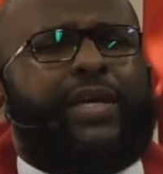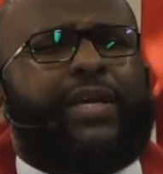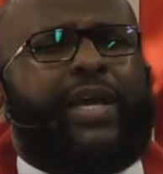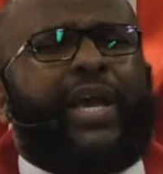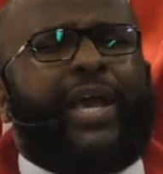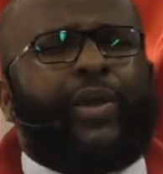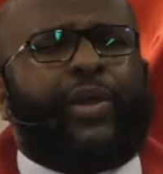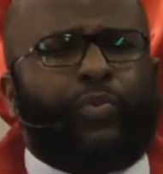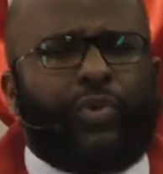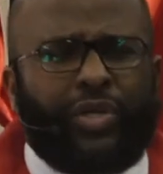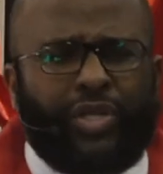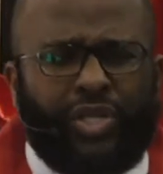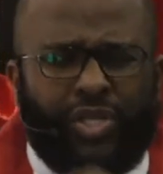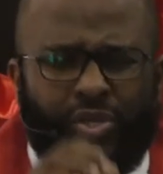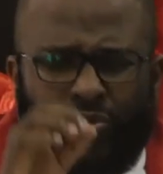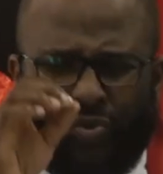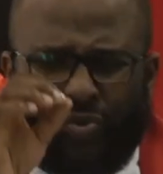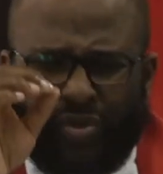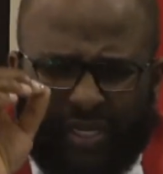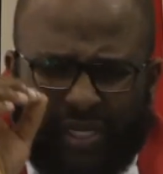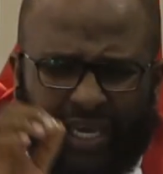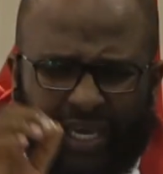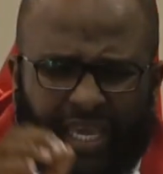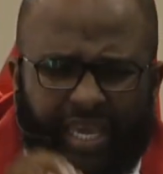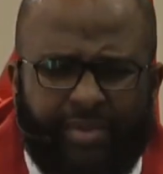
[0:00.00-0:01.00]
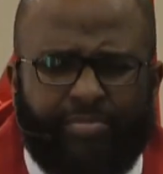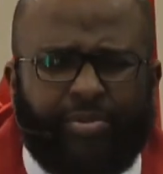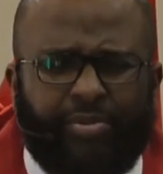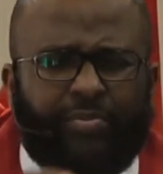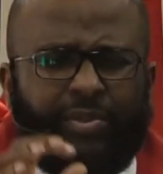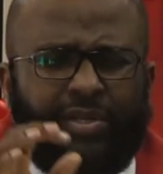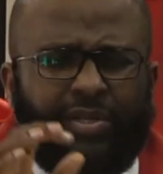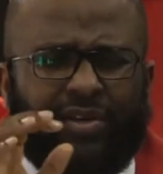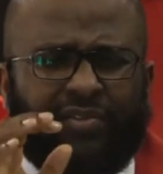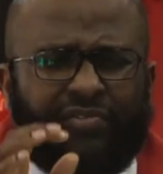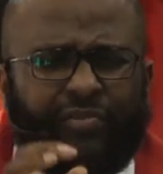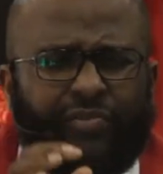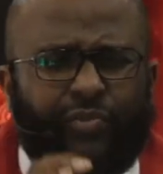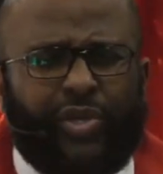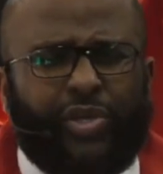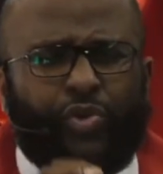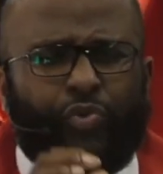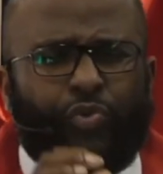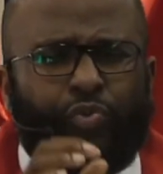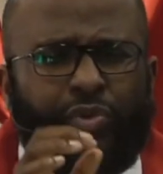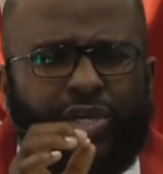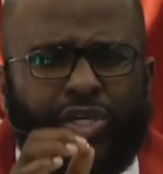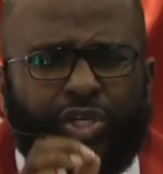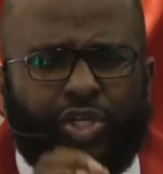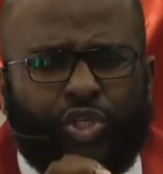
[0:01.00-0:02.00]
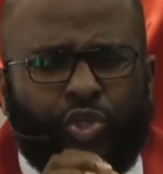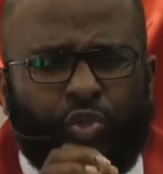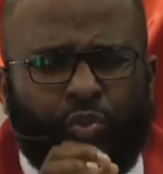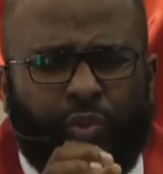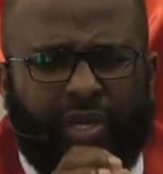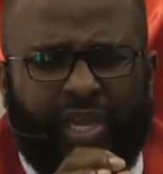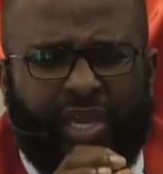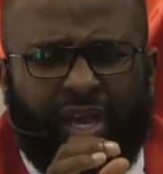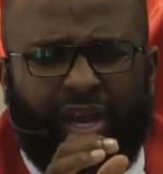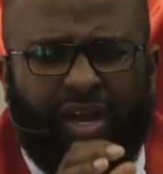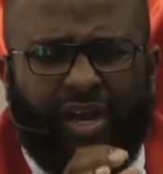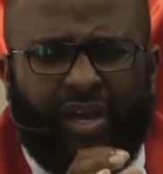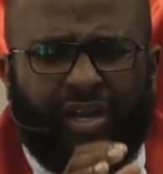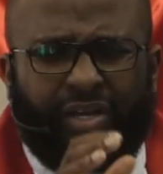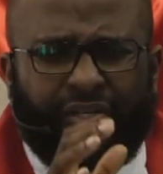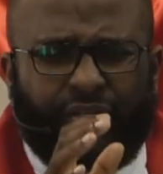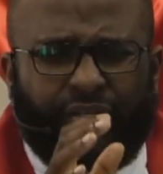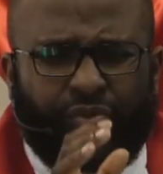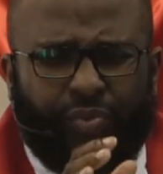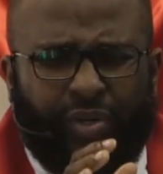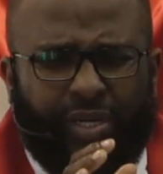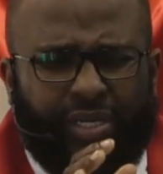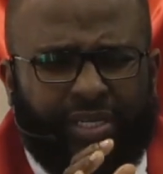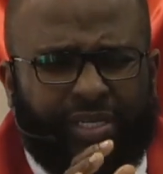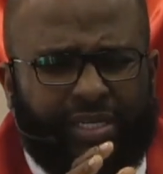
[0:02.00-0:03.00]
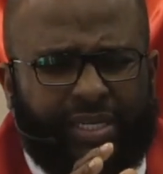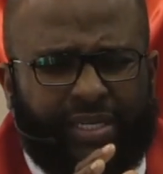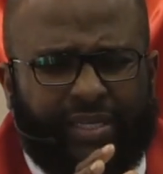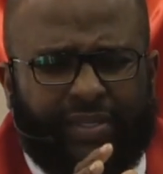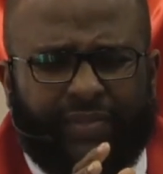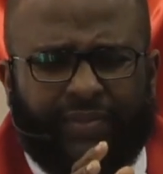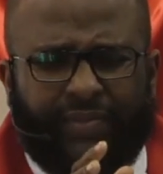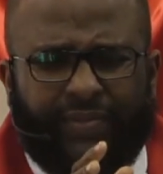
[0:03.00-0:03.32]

and what you are capable of doing. Reassure a heart right now.